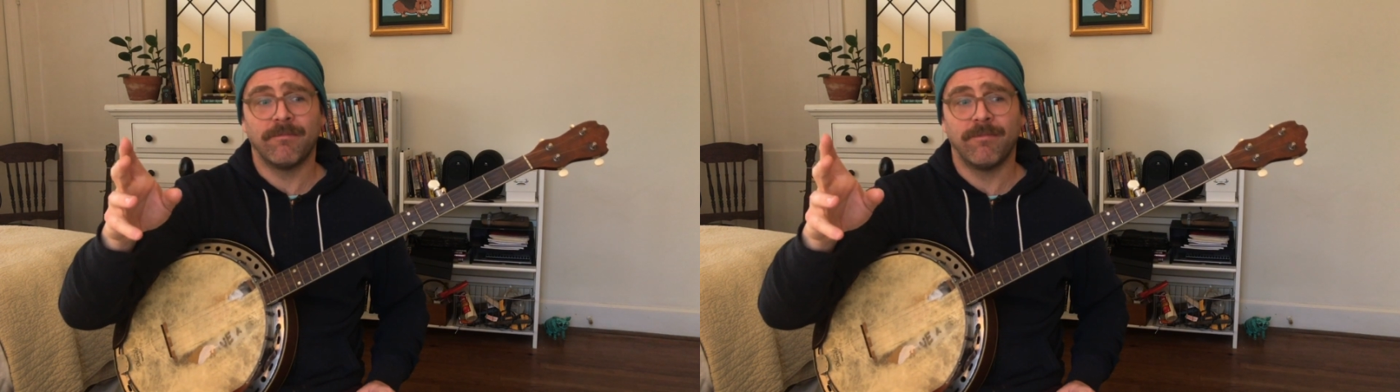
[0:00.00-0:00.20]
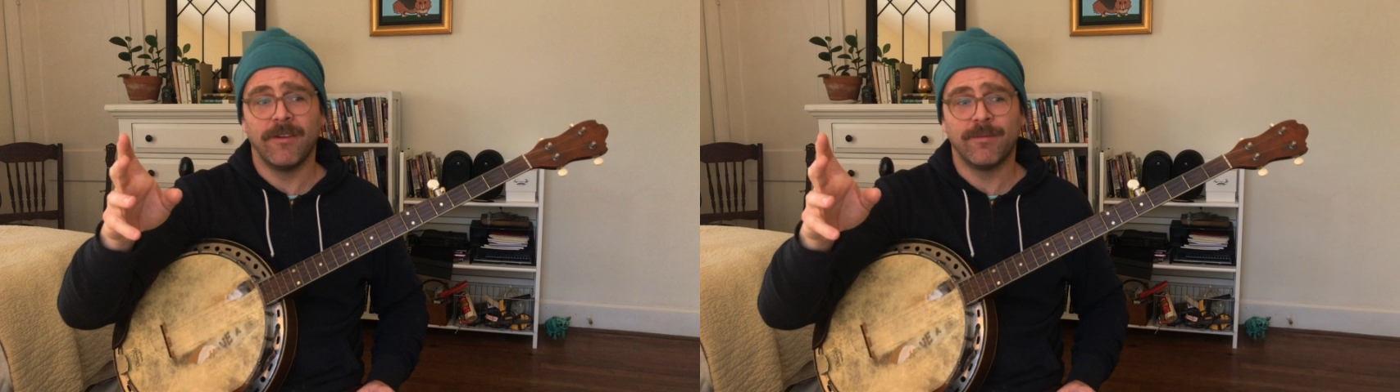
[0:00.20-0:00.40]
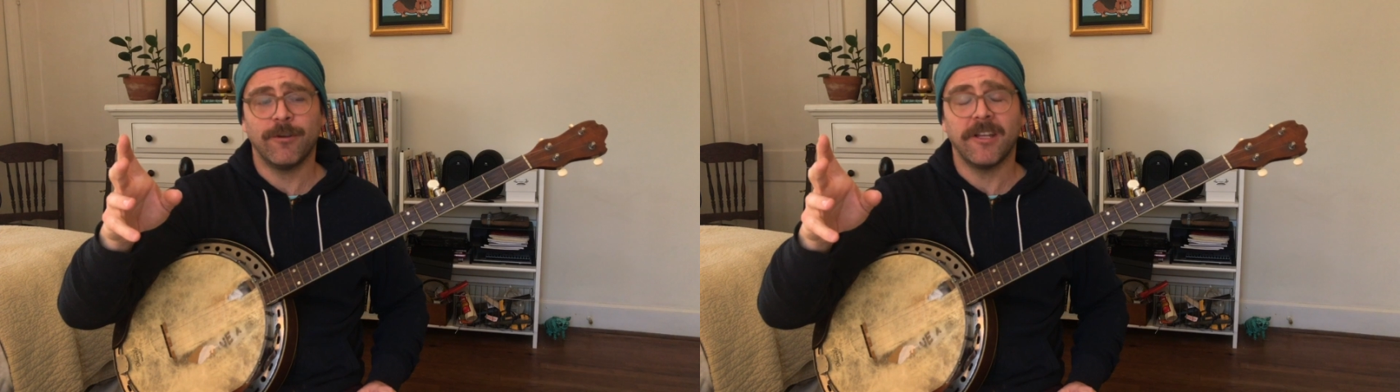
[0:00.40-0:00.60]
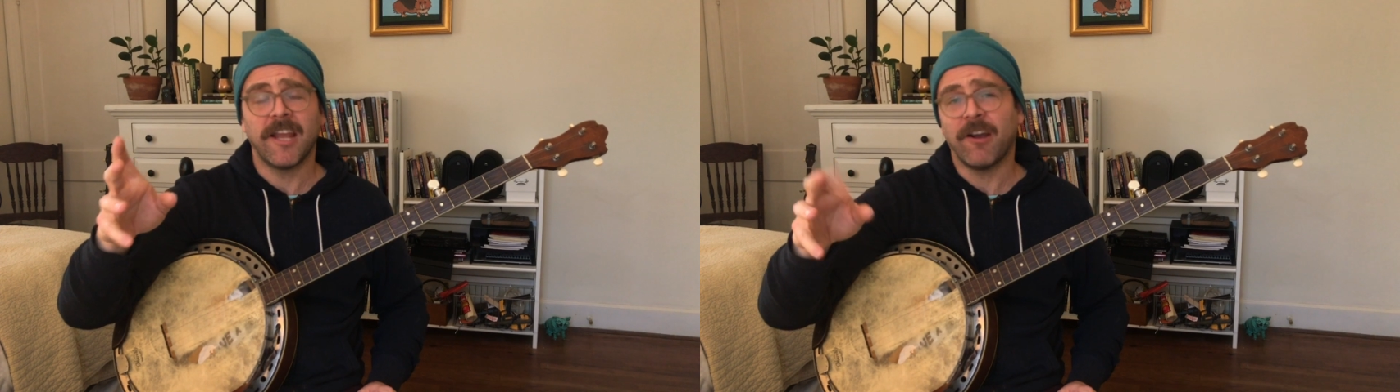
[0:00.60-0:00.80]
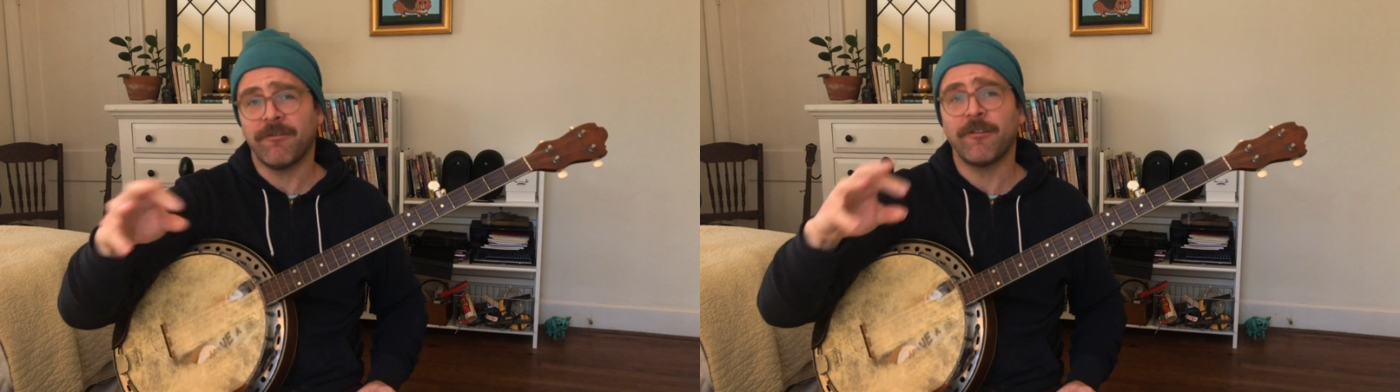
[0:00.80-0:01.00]
it's pretty
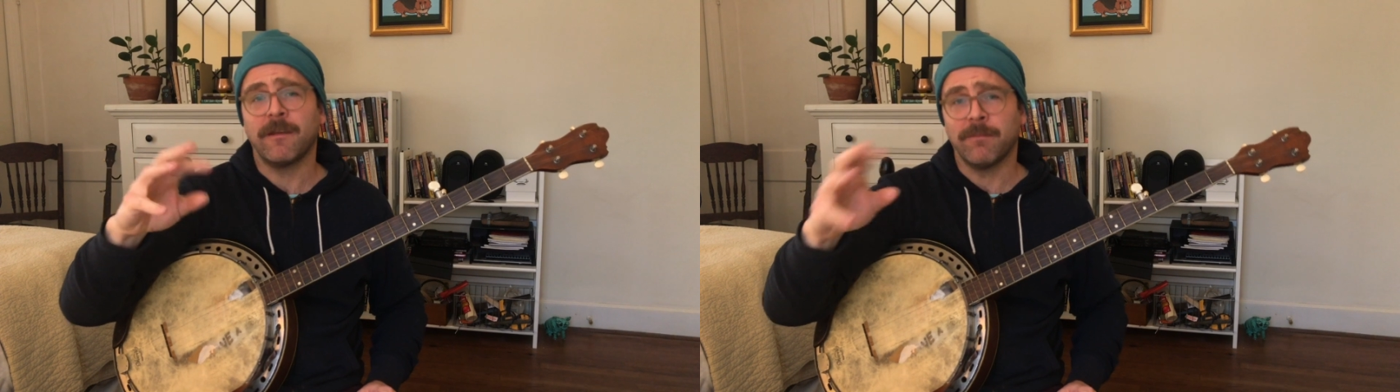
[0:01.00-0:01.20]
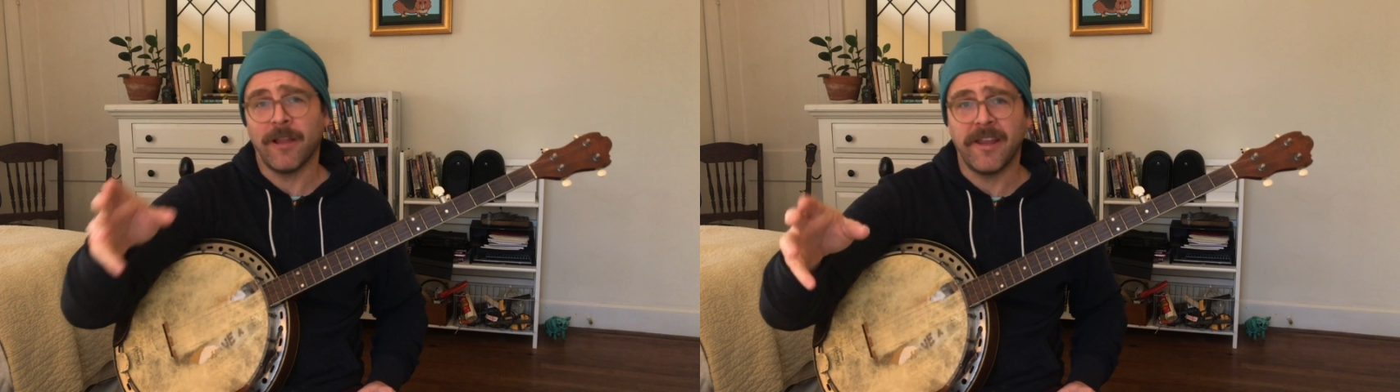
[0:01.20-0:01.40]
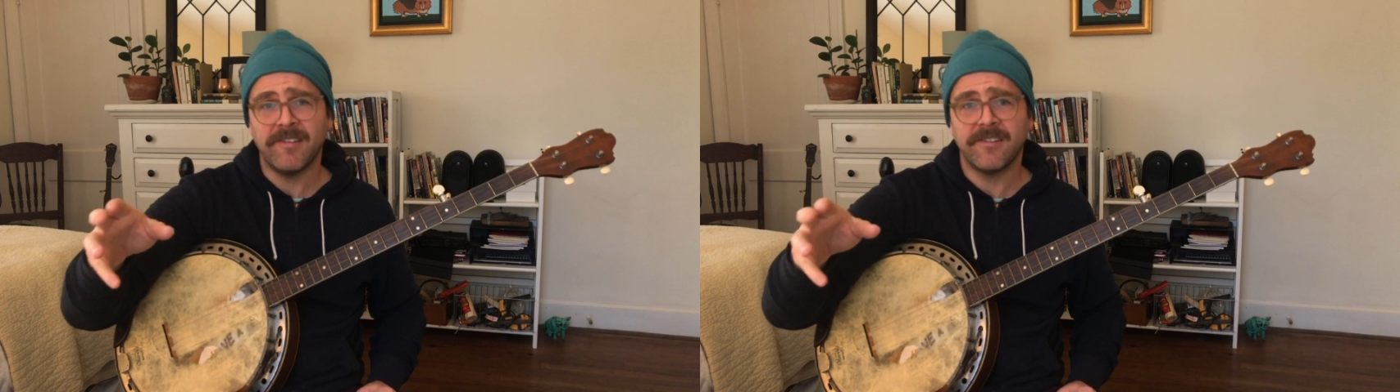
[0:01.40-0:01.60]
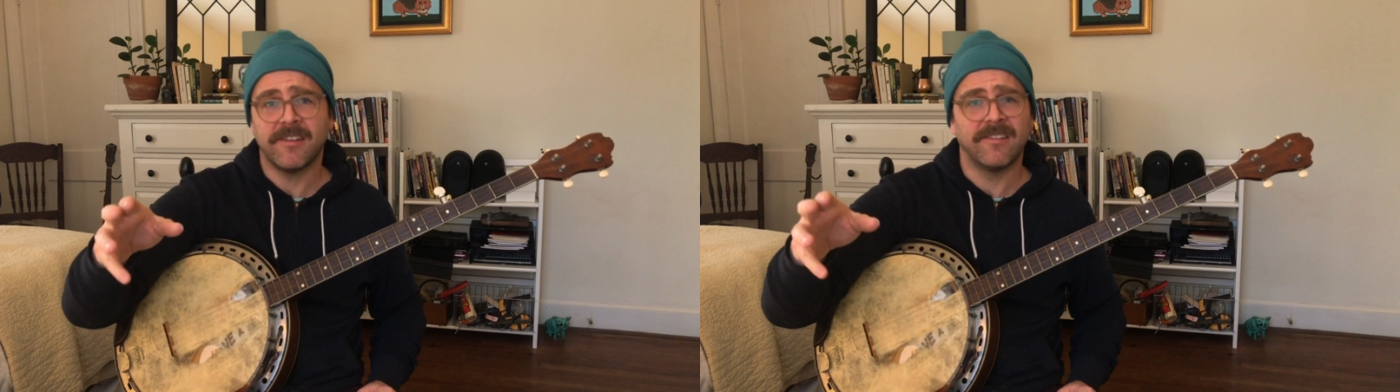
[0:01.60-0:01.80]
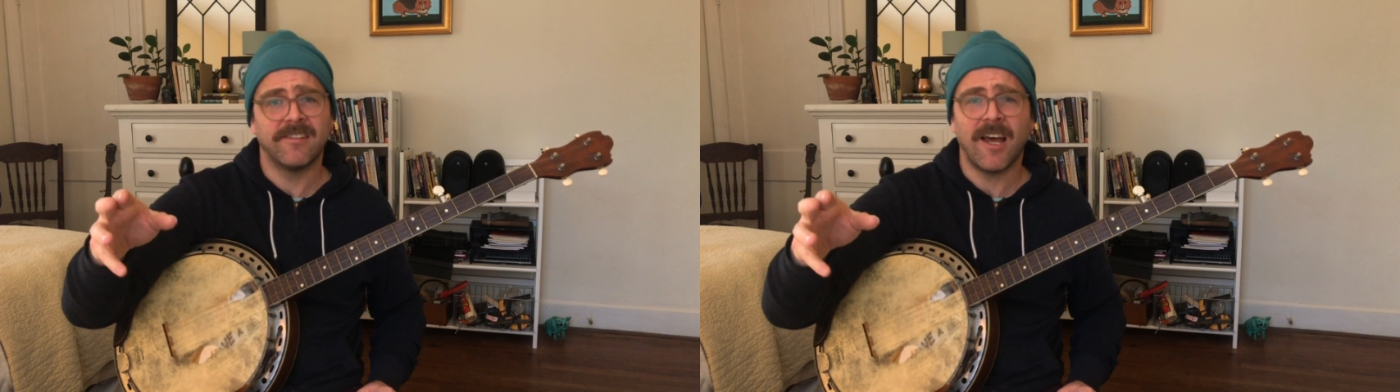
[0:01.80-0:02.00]
carefully placed.
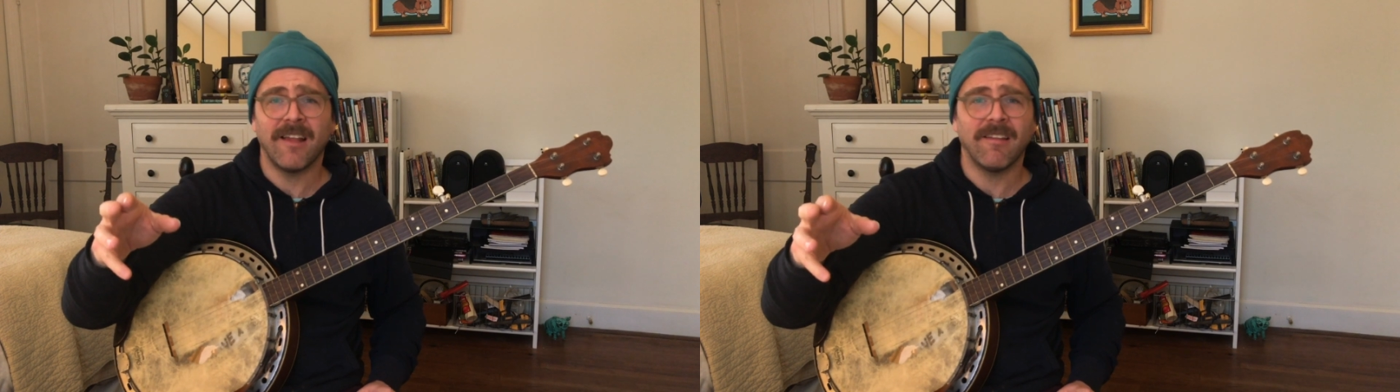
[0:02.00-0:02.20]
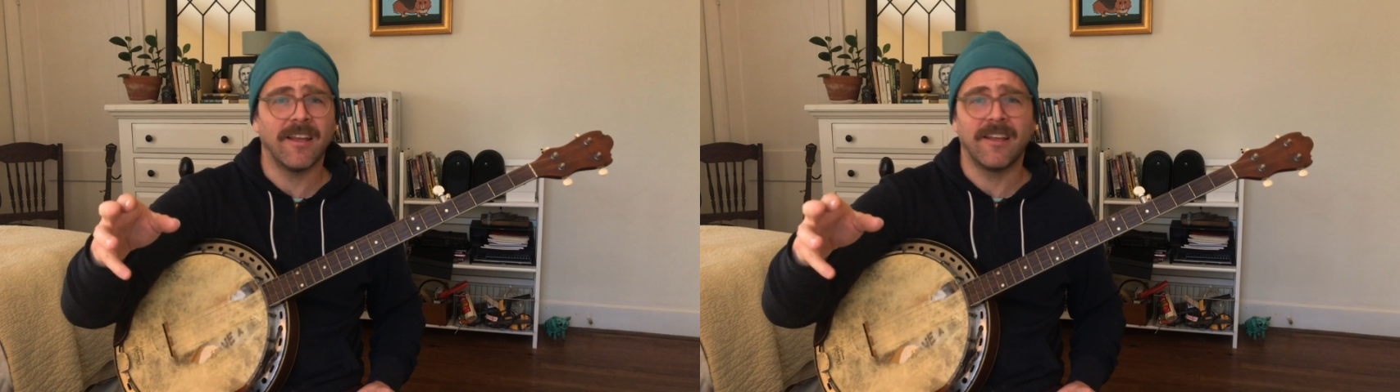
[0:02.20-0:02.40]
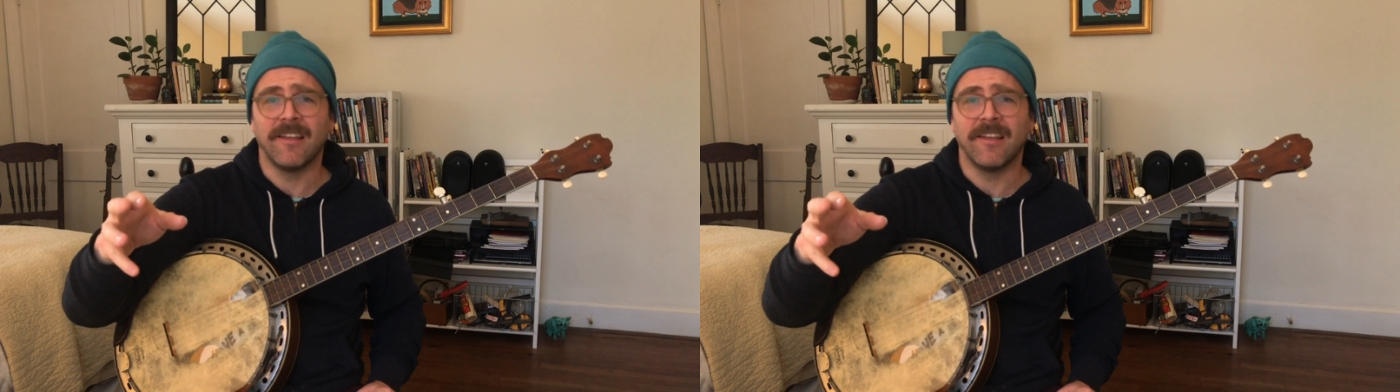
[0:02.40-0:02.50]
It's not like